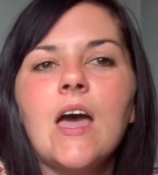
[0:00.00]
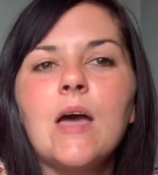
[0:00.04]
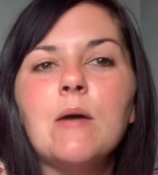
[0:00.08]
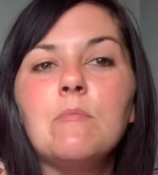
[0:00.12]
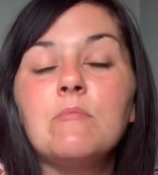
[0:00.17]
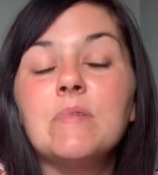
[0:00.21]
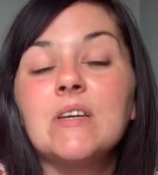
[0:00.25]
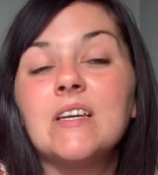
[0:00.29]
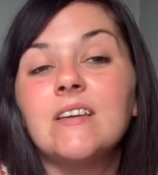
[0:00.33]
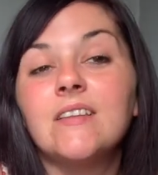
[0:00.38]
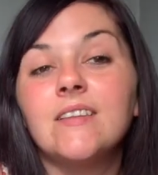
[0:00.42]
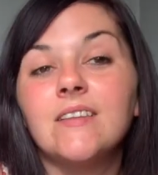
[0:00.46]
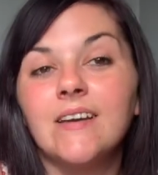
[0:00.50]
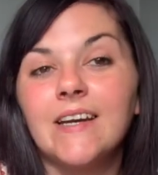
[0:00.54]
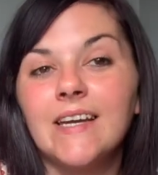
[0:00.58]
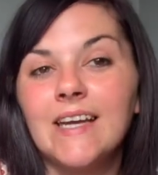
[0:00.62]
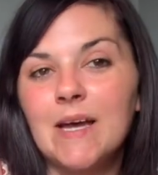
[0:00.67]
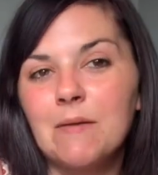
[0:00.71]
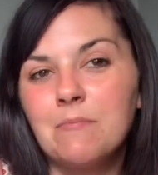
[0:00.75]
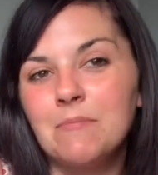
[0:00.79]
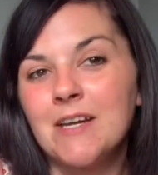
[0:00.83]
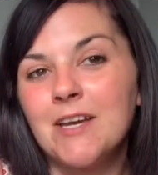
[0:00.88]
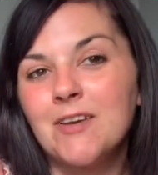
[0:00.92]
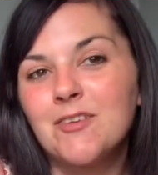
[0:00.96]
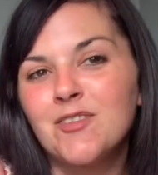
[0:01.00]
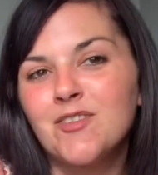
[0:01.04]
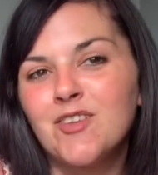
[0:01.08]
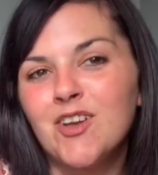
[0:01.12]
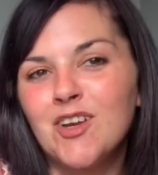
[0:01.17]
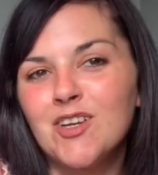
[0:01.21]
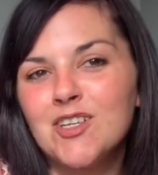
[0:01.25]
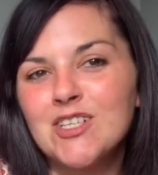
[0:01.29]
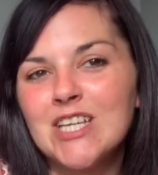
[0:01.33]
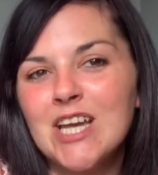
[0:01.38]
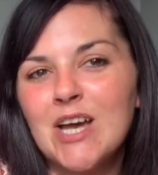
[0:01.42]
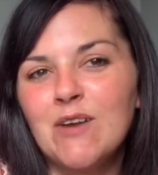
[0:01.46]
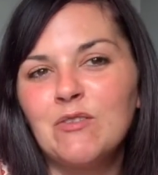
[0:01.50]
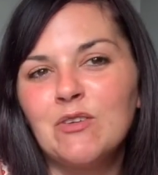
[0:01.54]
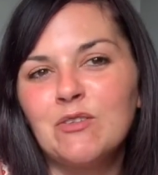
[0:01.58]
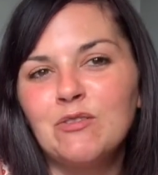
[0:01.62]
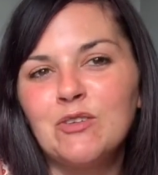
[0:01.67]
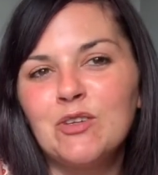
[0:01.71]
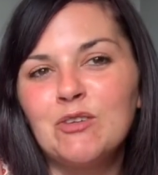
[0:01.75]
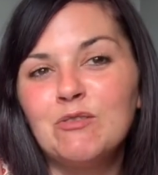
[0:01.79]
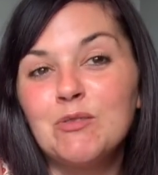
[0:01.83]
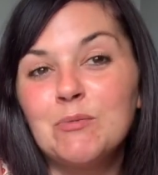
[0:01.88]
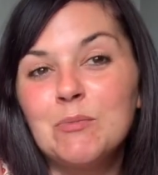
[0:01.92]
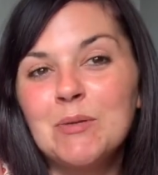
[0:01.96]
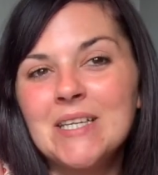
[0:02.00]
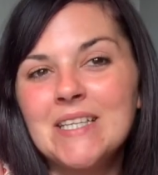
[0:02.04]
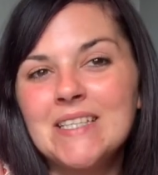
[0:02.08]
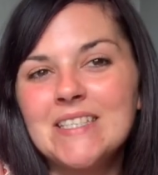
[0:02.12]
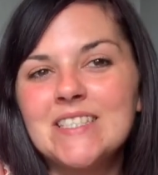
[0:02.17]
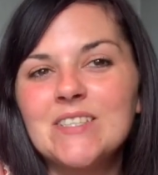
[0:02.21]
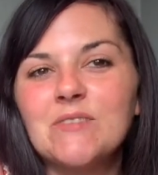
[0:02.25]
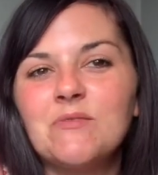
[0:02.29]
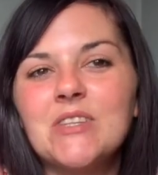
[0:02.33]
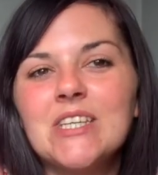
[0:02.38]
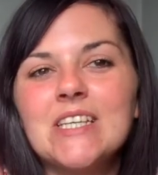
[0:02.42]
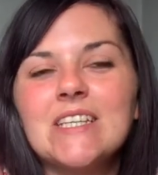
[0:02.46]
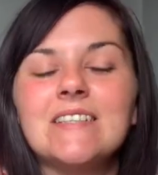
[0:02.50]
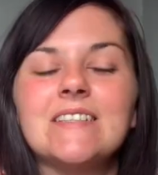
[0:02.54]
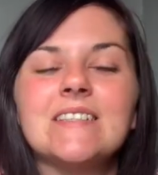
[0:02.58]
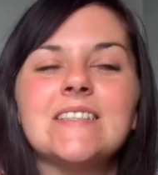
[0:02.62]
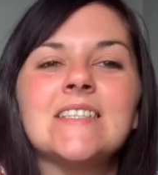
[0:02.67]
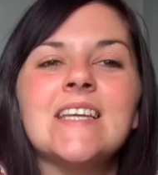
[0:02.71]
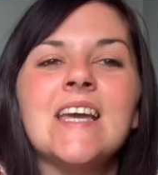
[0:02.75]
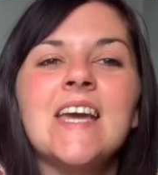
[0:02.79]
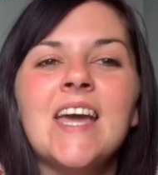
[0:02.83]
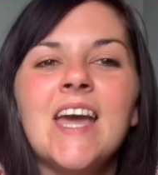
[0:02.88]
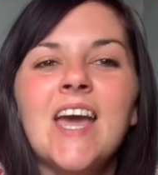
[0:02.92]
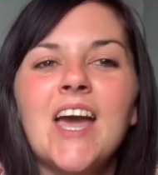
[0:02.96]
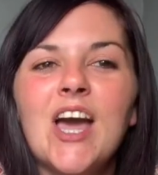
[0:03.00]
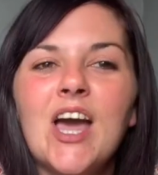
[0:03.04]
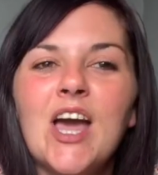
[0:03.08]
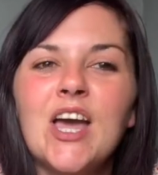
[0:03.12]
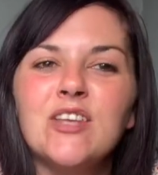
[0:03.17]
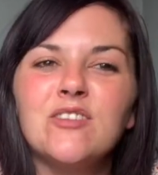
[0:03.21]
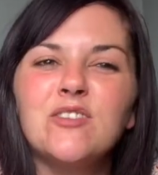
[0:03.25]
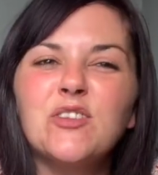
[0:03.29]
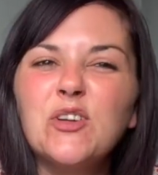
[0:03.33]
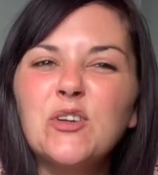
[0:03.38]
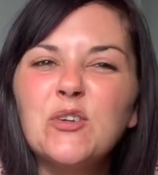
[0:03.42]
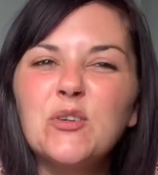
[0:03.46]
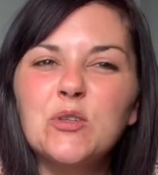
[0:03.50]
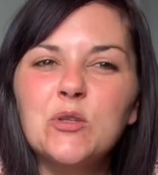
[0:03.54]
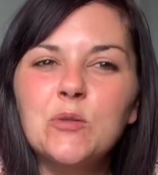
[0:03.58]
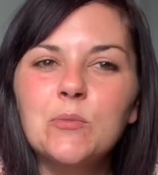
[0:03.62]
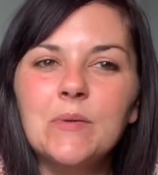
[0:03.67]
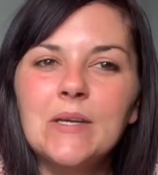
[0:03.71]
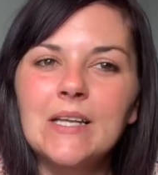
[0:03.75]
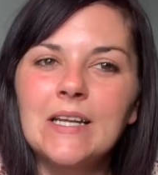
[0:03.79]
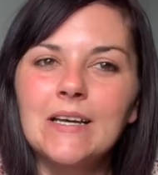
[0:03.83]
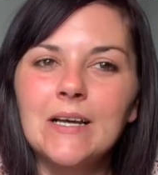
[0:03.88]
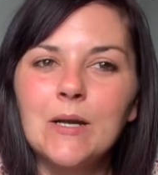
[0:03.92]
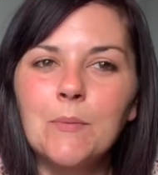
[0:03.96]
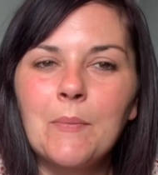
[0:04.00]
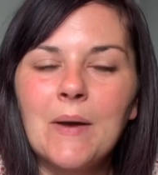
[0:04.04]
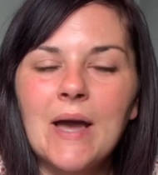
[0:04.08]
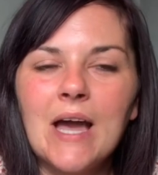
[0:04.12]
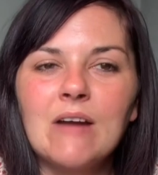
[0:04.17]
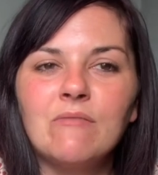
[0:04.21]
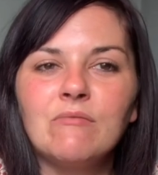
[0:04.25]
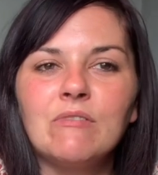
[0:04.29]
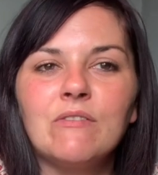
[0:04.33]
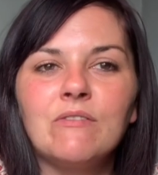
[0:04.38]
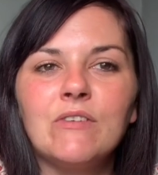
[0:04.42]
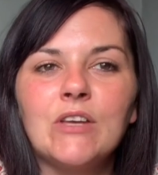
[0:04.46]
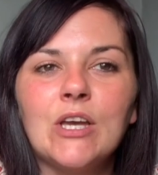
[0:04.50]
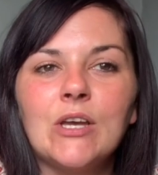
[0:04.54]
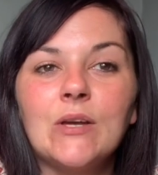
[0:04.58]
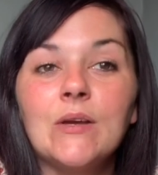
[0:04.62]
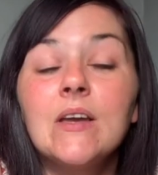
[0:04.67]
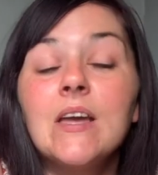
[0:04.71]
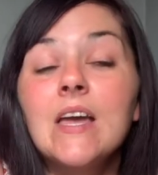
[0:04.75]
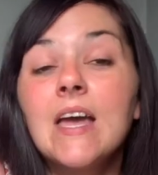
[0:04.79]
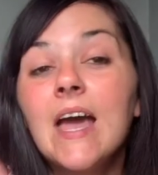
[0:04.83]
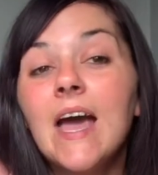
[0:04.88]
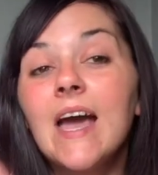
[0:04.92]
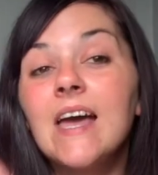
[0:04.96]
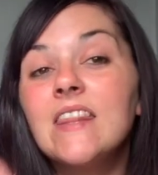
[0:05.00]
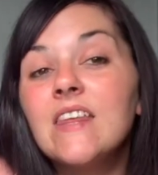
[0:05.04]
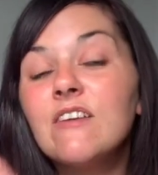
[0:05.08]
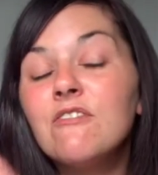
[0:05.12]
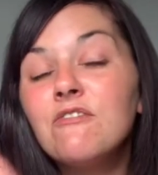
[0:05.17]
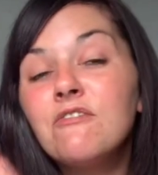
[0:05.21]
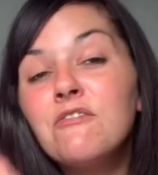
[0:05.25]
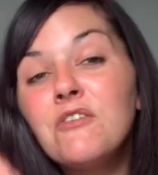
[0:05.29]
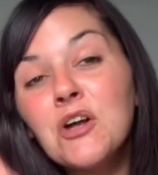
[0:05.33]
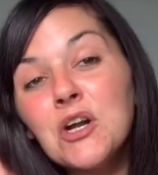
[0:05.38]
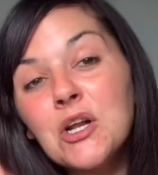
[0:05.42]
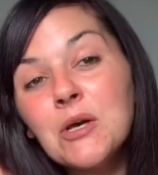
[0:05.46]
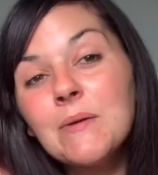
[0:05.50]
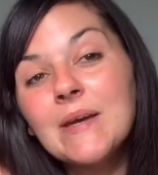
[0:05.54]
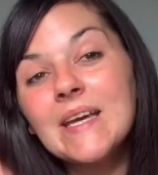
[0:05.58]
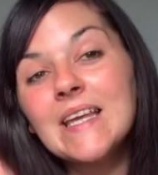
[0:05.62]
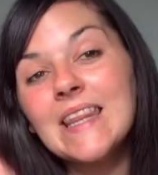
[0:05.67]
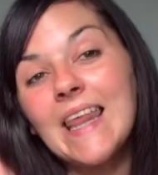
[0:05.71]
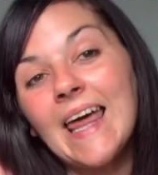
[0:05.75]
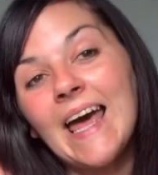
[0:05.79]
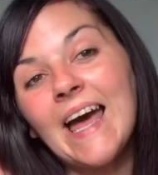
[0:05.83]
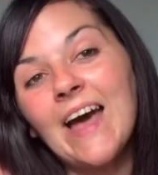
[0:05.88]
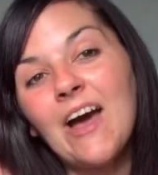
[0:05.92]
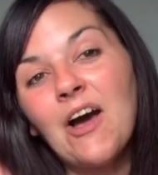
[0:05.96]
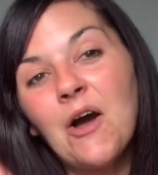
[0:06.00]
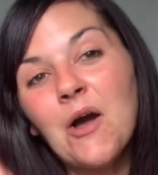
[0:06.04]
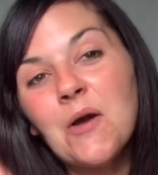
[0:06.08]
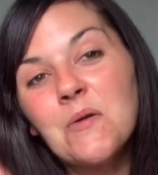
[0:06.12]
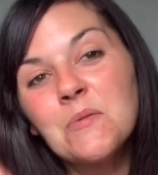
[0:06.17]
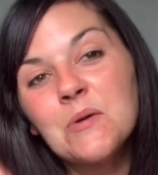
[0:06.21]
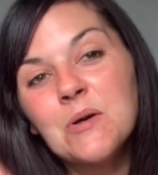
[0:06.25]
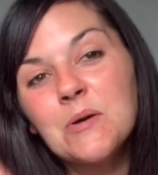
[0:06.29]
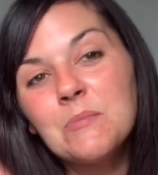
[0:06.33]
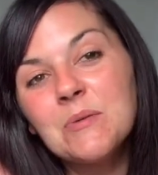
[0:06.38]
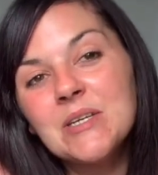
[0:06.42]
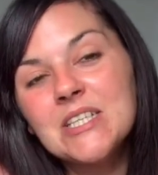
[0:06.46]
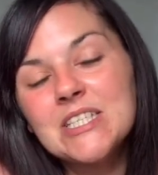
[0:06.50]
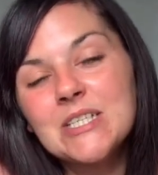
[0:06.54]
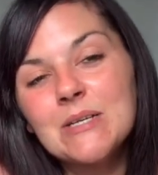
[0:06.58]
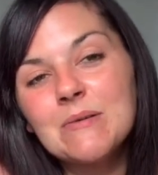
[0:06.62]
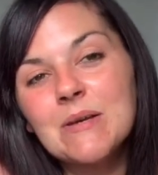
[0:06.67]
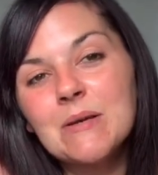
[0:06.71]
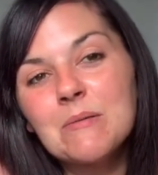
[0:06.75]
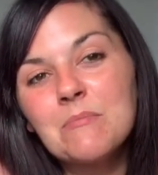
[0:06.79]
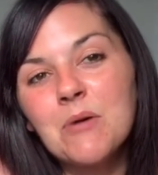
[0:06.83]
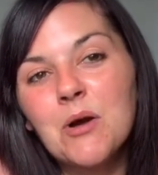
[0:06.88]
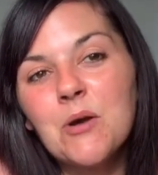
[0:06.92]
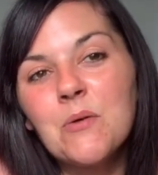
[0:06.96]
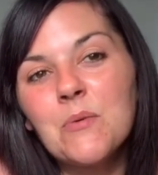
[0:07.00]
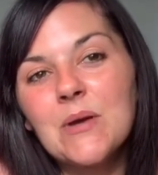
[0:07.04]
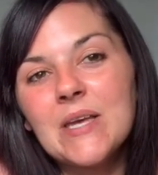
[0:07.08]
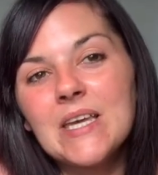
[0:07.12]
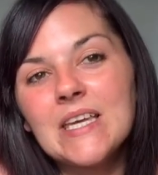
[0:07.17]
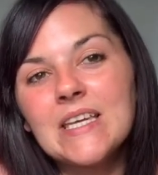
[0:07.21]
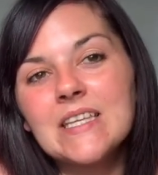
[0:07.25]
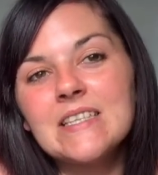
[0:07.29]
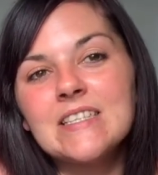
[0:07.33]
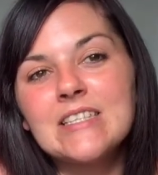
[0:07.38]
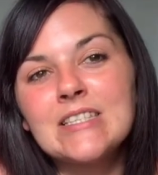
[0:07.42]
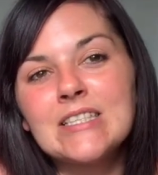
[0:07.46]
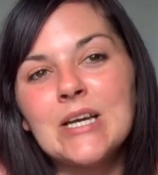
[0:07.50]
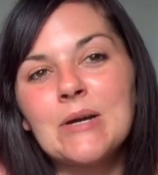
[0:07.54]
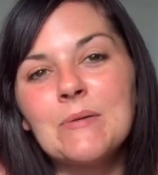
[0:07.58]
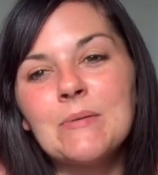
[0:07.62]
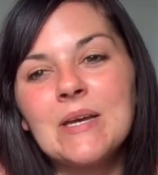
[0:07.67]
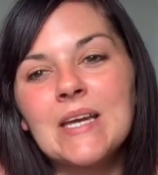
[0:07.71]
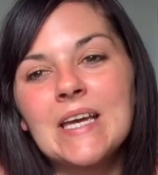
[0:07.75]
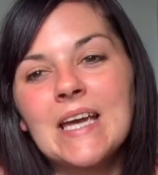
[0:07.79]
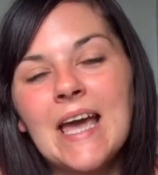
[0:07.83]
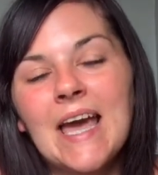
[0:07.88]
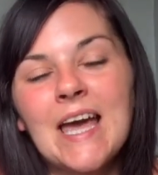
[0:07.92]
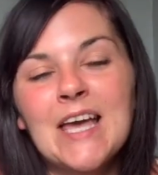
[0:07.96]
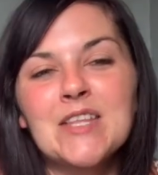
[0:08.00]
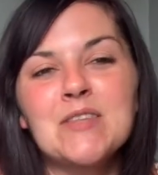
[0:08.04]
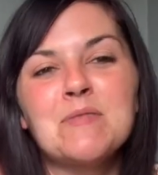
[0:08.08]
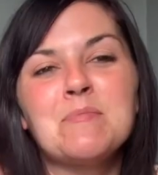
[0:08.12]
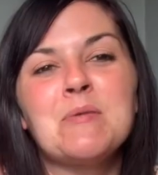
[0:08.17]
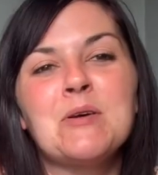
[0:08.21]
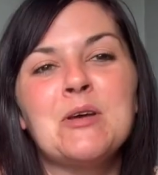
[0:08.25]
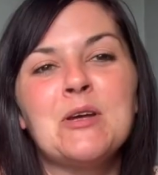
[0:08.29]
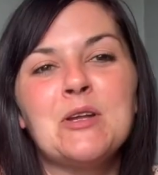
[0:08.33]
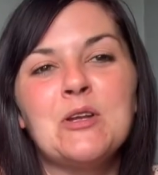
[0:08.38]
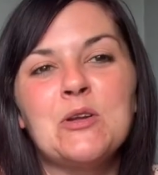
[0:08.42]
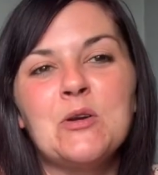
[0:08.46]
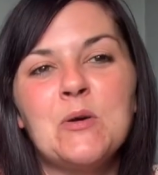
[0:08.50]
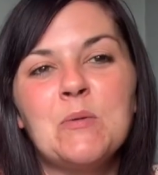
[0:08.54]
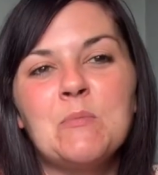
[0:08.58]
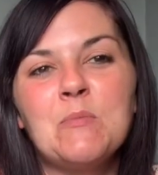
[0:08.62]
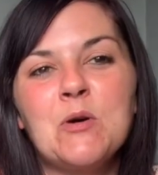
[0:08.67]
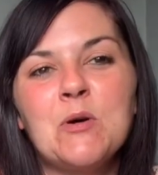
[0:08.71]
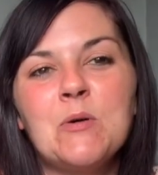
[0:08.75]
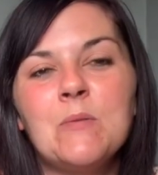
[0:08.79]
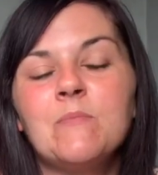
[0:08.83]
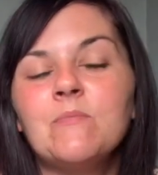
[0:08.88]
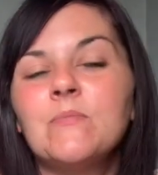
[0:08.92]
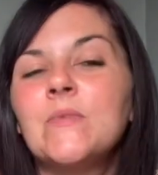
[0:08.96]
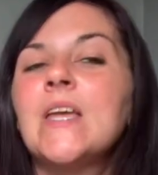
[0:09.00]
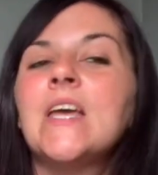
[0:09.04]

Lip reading: because I am now starting to have a few repeats of things. So it'll also be like a pattern review. And then following that, I will be doing my week in sewing as per normal.